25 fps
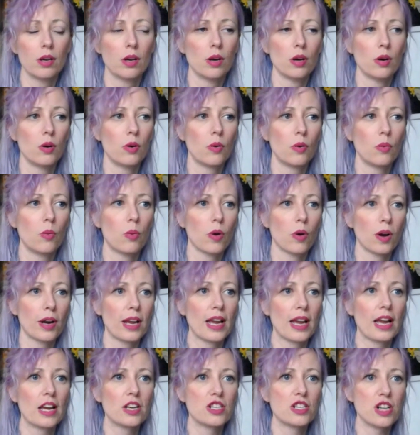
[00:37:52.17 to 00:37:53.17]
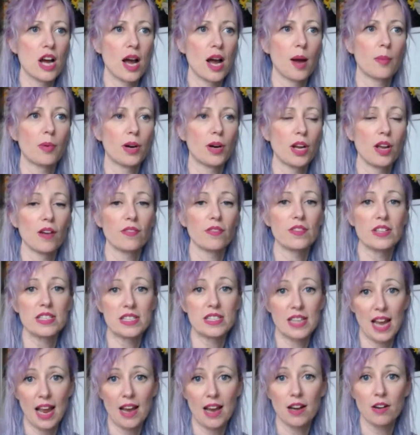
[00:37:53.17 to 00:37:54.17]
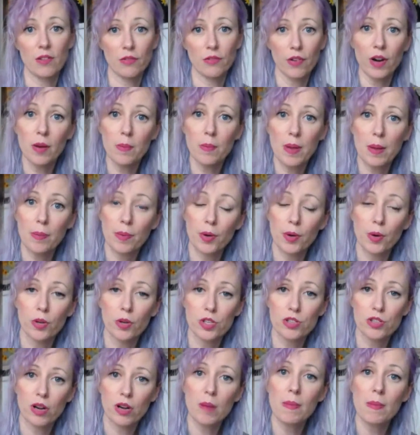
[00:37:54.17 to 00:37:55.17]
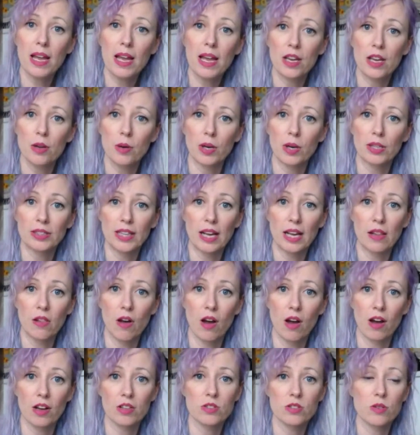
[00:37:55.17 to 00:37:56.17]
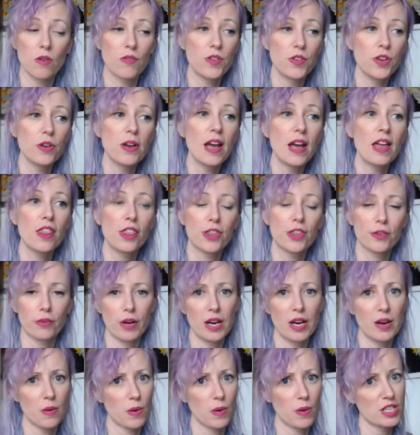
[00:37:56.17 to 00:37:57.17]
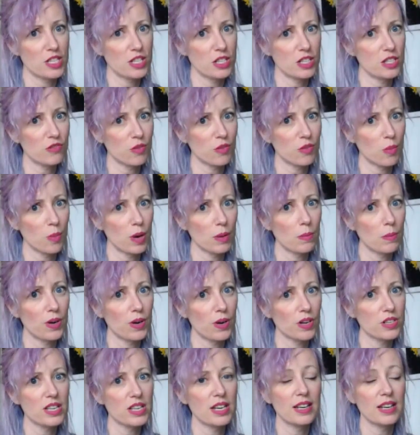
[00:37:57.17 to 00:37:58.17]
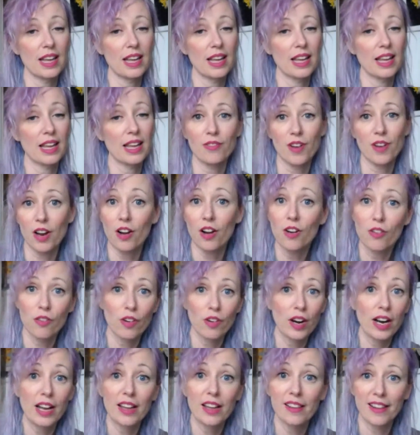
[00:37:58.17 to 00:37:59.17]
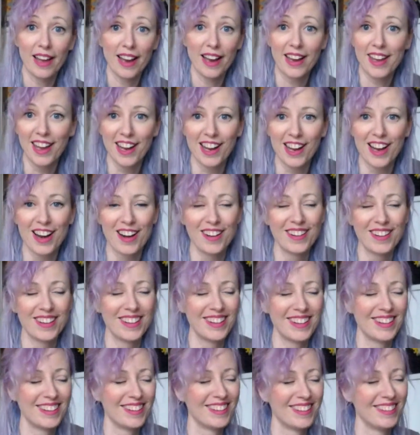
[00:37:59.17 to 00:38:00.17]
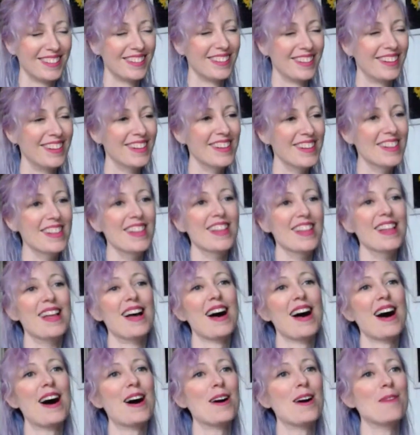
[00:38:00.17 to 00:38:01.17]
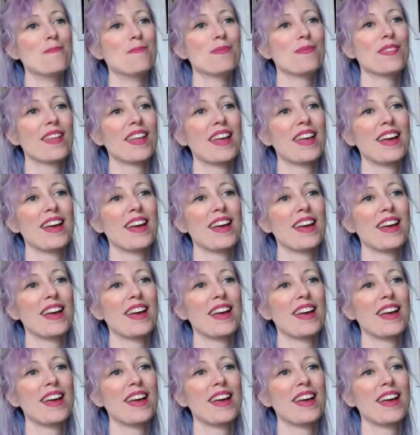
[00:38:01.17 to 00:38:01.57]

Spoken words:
working a job where you have to stand in front of people who are screaming at you all day long. So if you get 3 questions from one person, get the fuck over it. Like, you know,